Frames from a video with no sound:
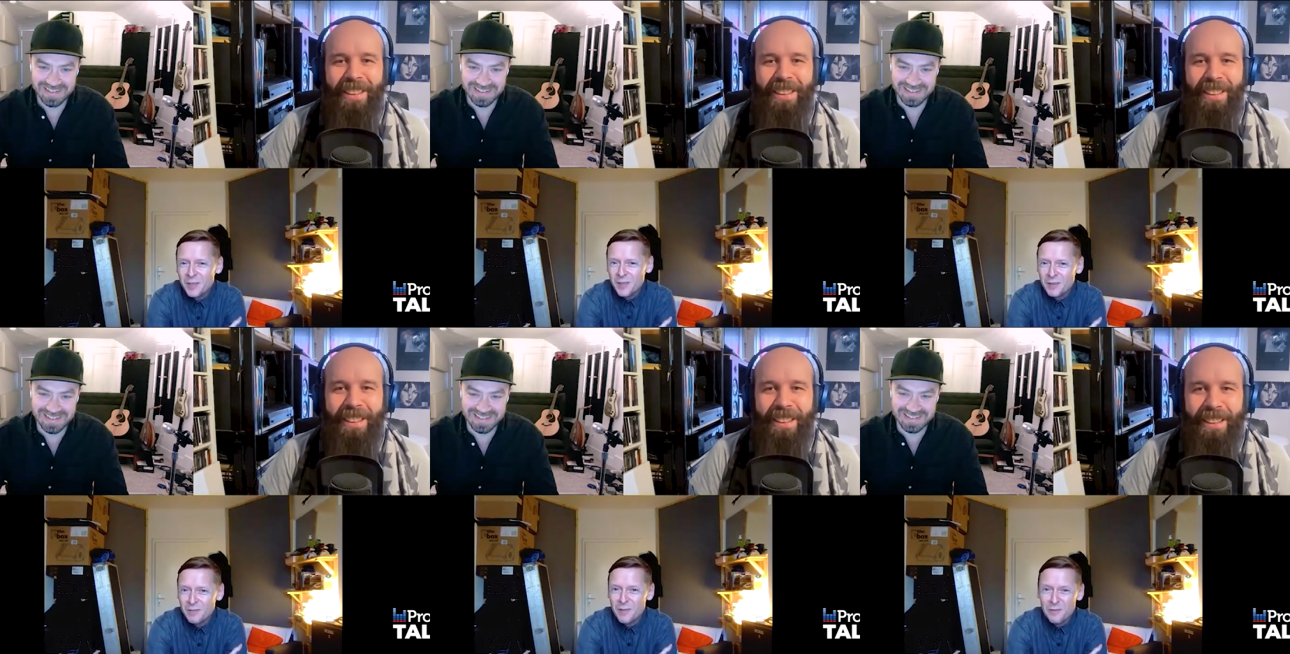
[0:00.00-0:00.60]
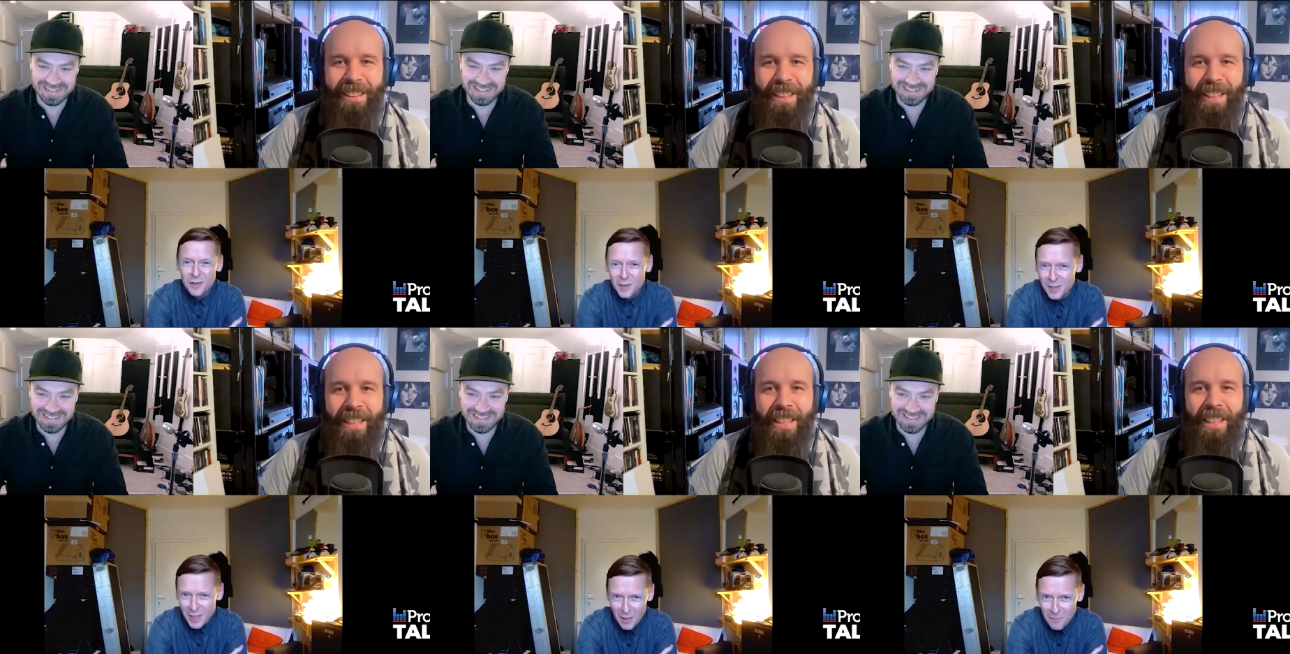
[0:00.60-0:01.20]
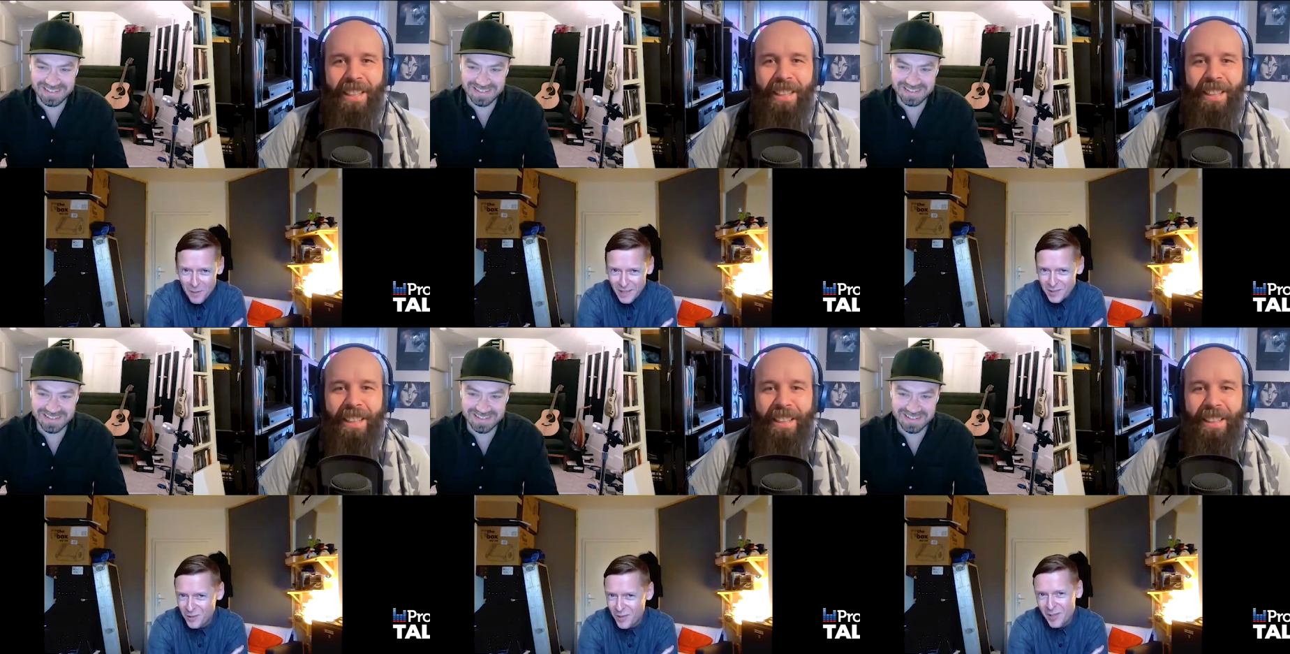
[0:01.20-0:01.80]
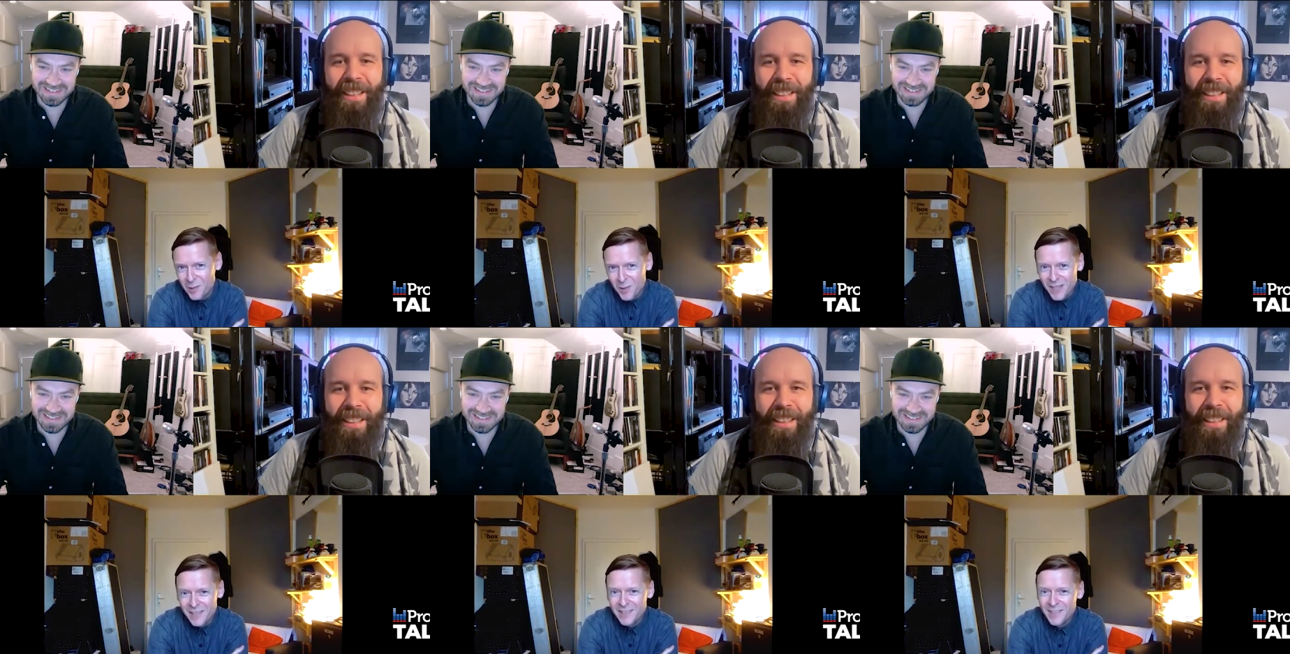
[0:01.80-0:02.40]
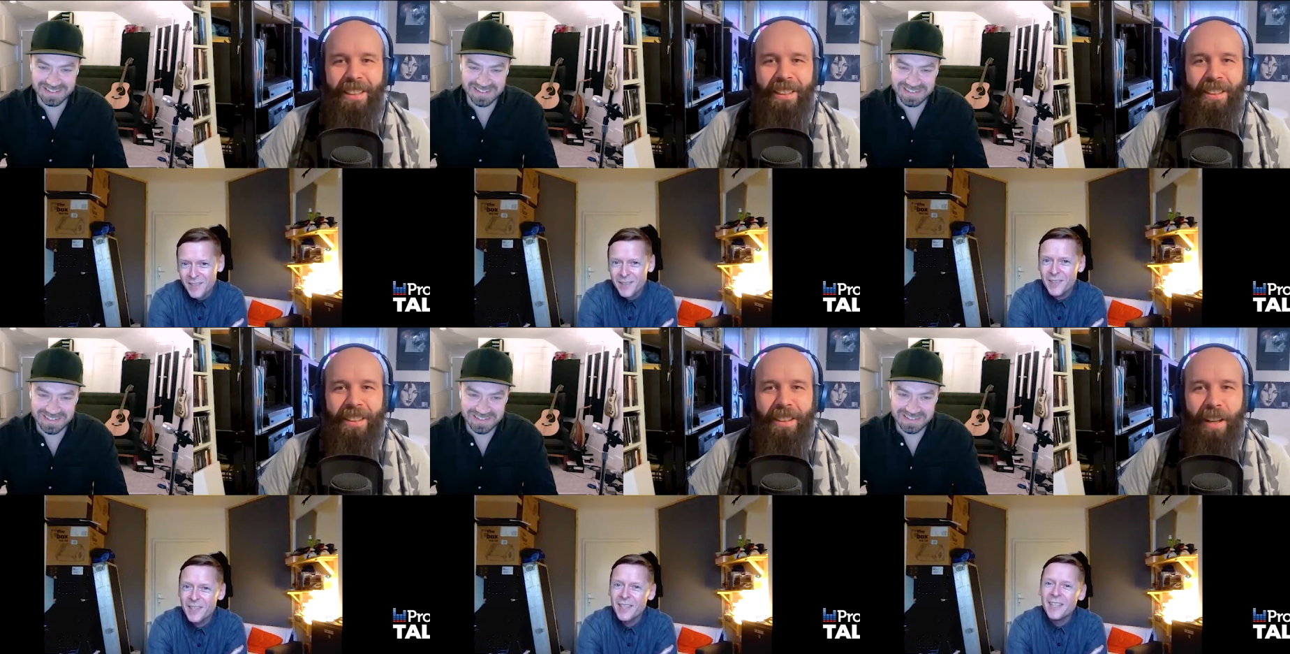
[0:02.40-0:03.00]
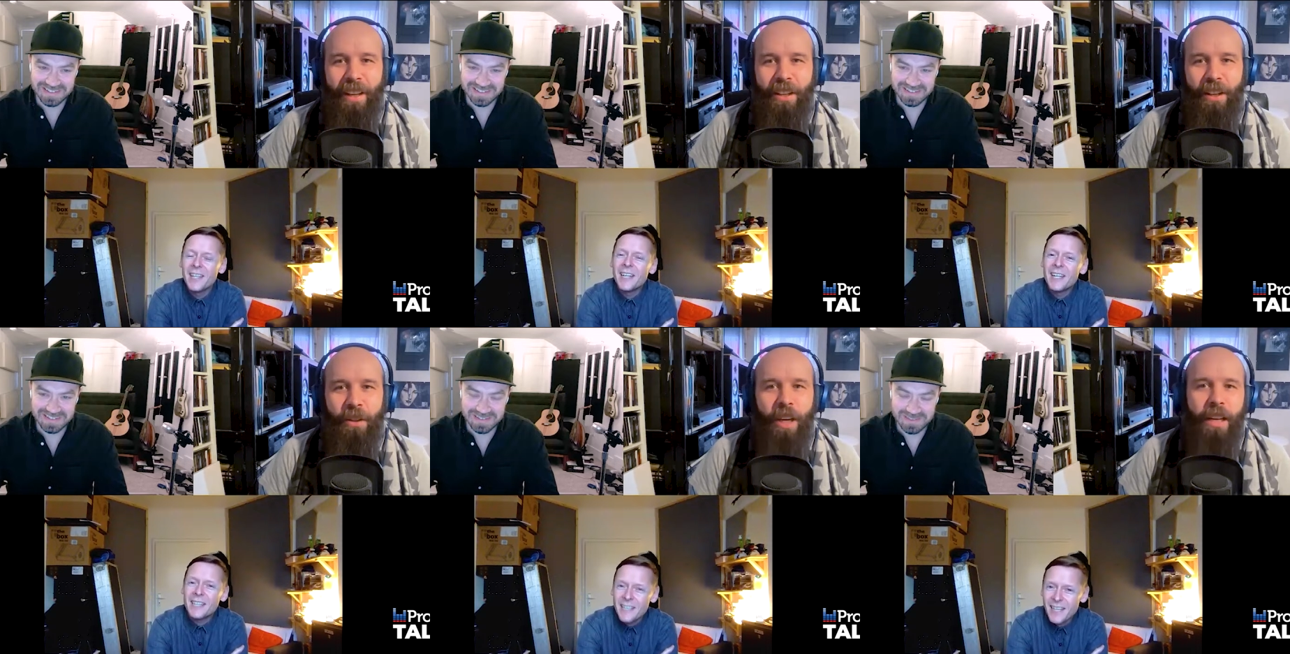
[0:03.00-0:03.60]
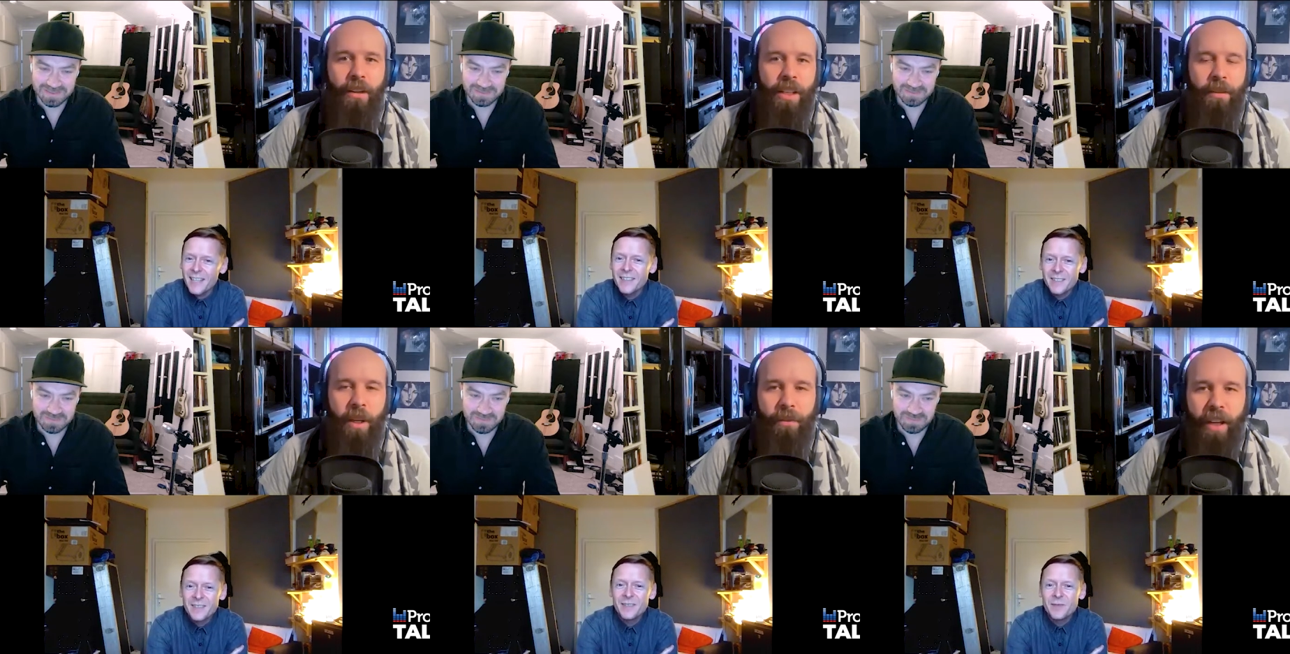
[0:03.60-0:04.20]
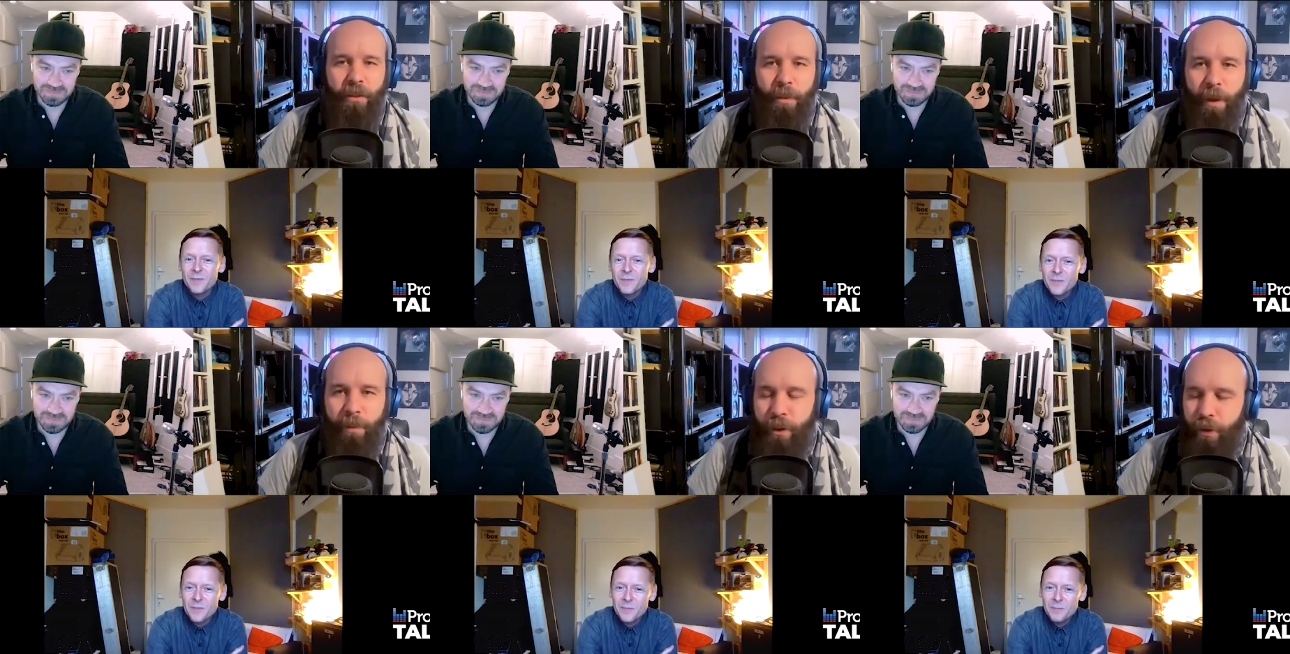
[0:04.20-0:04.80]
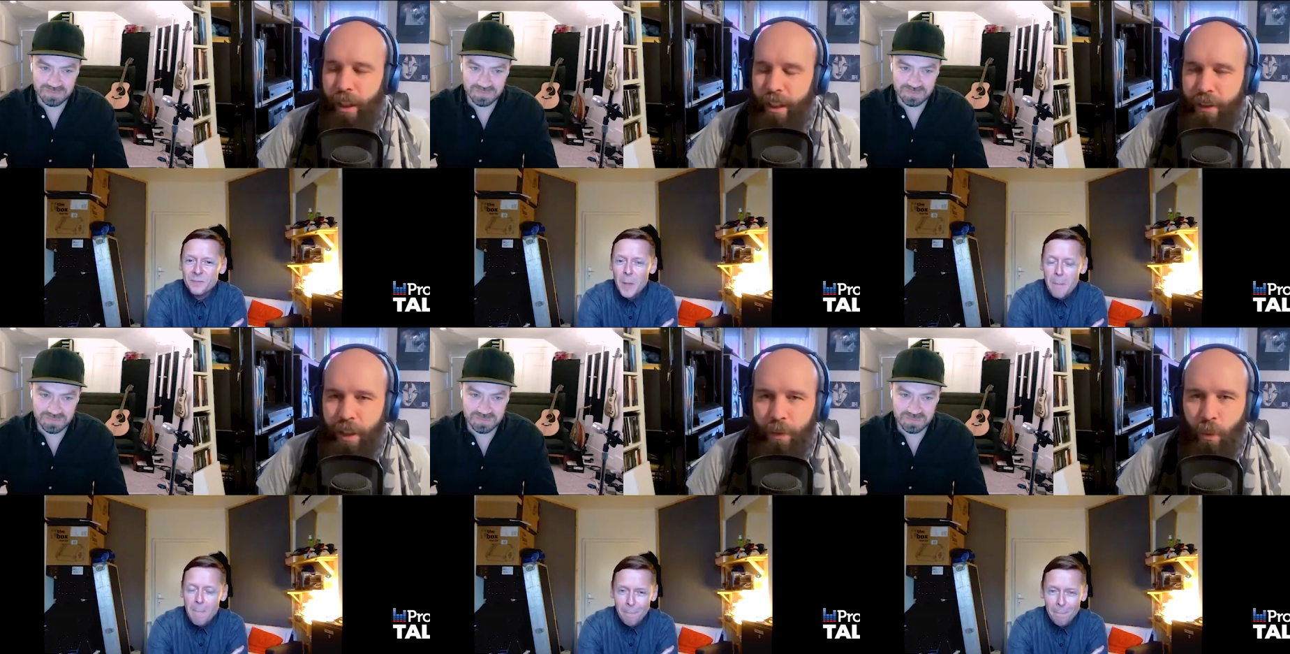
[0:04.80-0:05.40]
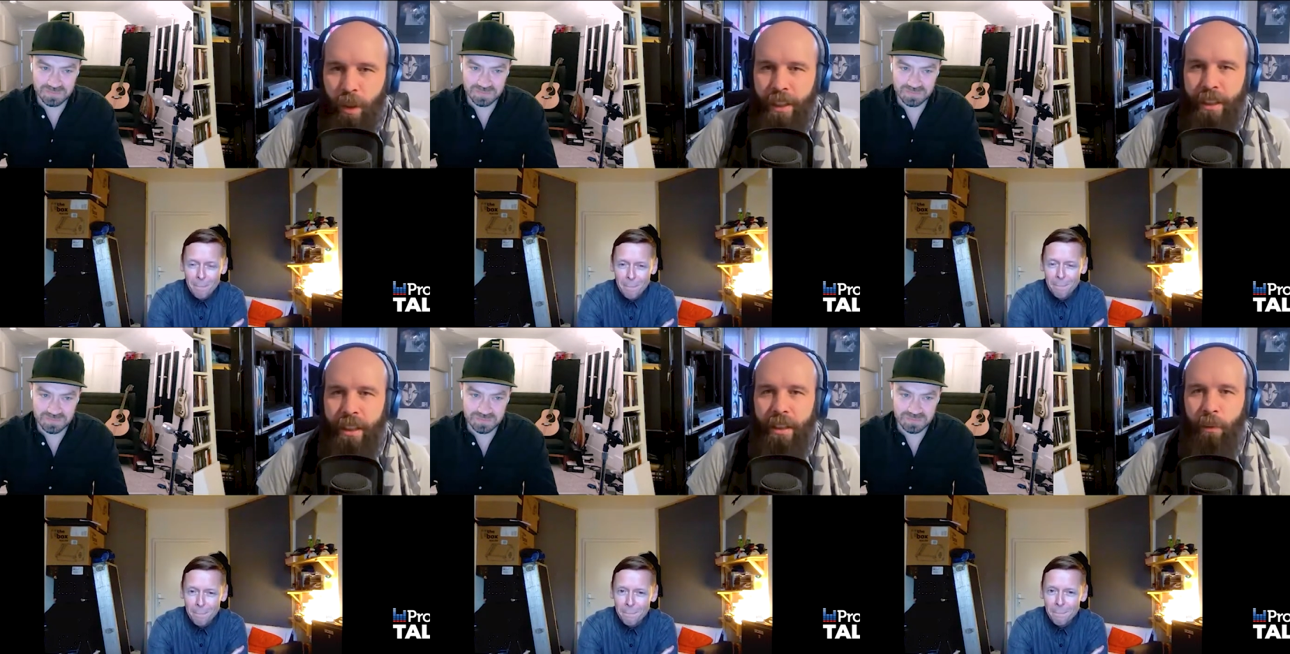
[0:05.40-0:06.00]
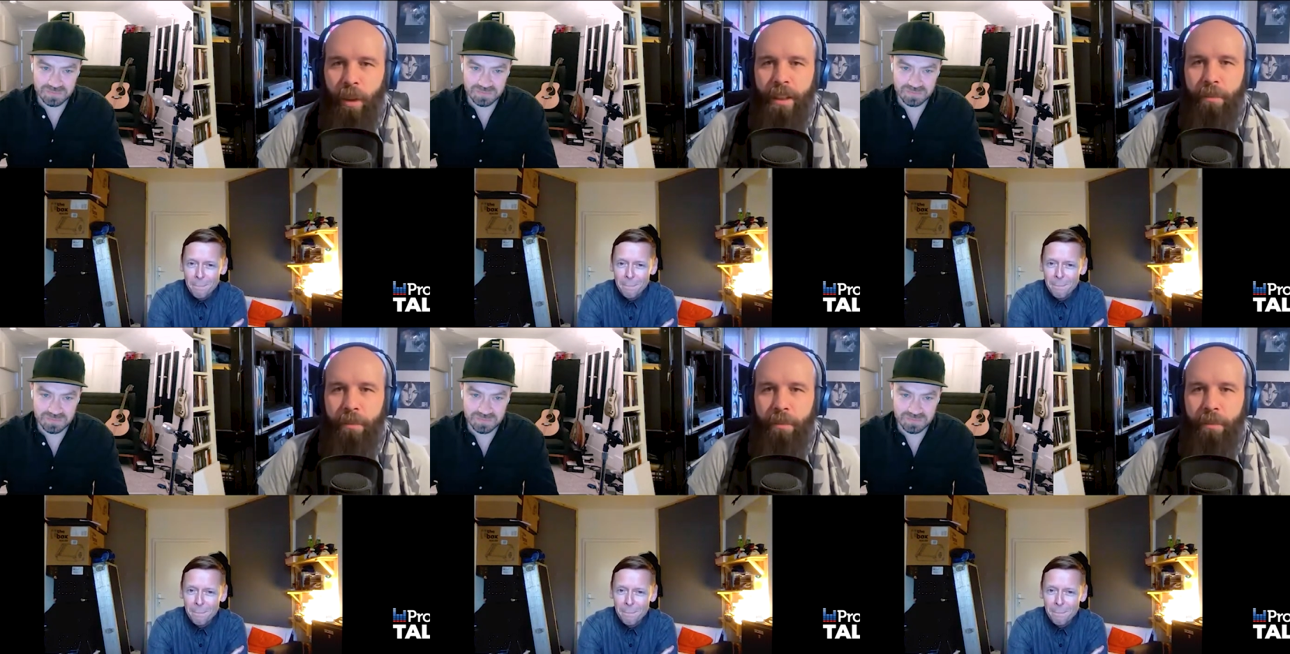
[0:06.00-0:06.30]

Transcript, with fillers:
Speaker 1: sort of fulfill the comeback straight away. So
Speaker 2: you, you had, if I remember correctly, you had one one